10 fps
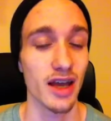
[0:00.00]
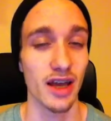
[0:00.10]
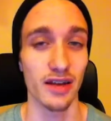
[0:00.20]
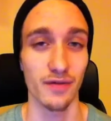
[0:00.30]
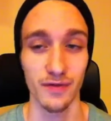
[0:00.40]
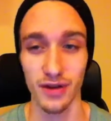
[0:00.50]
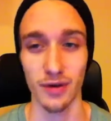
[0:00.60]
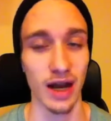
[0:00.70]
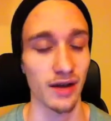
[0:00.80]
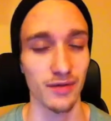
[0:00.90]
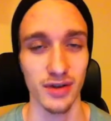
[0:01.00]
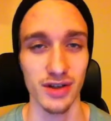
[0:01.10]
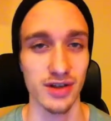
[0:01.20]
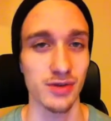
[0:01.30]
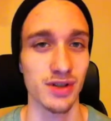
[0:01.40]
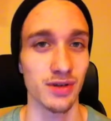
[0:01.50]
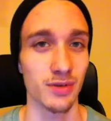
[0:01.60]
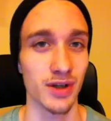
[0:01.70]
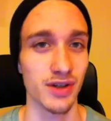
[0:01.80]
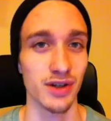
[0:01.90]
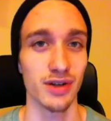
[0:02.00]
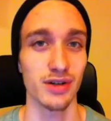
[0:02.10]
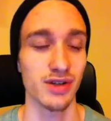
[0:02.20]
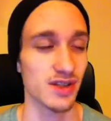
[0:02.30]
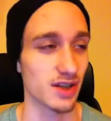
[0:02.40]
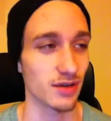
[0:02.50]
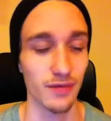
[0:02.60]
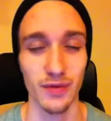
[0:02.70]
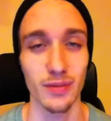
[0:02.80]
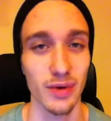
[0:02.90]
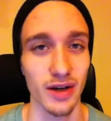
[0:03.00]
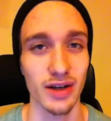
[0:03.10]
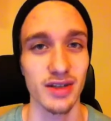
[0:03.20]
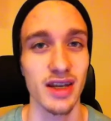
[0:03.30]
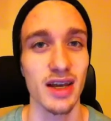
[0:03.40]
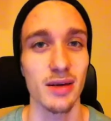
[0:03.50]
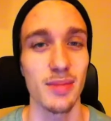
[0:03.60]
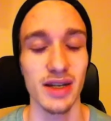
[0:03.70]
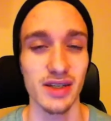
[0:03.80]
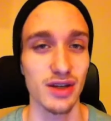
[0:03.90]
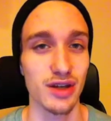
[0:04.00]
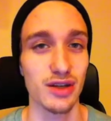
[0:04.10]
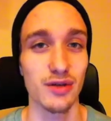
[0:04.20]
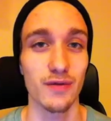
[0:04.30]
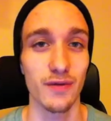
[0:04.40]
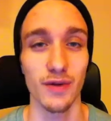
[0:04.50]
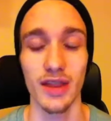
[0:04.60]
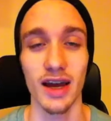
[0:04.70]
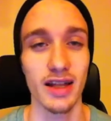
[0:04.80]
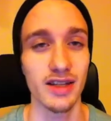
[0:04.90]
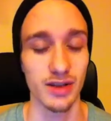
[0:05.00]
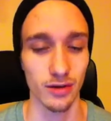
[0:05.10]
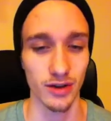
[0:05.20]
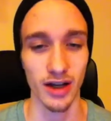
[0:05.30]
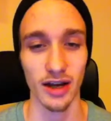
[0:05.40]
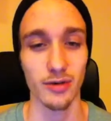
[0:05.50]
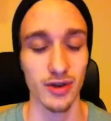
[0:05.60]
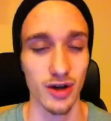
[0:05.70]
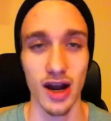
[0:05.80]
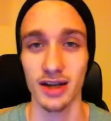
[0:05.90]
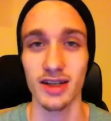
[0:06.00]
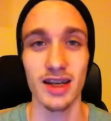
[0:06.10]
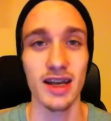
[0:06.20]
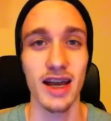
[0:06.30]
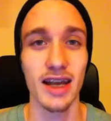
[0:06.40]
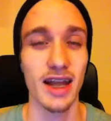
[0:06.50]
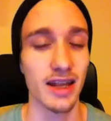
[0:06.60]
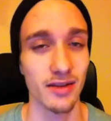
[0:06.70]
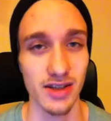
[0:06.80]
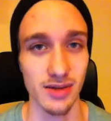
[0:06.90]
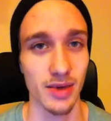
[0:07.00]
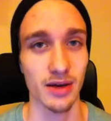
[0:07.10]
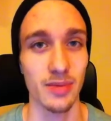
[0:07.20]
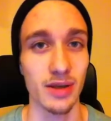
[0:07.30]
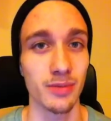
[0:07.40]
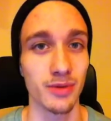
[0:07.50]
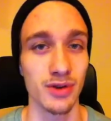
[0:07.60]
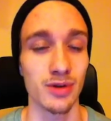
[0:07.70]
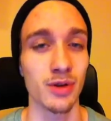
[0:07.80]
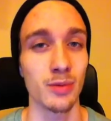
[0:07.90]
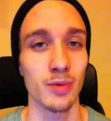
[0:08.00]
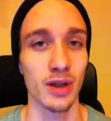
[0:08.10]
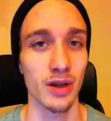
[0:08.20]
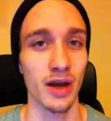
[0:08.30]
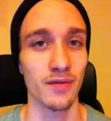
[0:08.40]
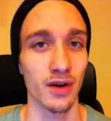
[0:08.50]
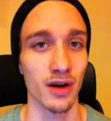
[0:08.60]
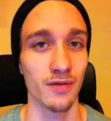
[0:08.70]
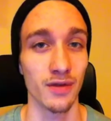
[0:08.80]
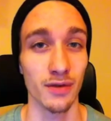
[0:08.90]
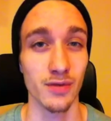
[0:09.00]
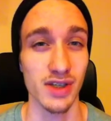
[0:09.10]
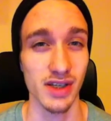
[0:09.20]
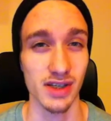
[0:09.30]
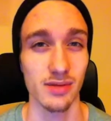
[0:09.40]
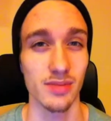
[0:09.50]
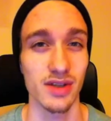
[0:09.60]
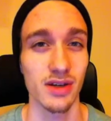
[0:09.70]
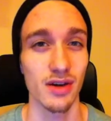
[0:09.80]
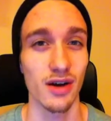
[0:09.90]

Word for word: And if, you know, after this you still want to start selling food products, best thing you could do for that is learn how to attract an endless amount of people to you and what you have to offer through systems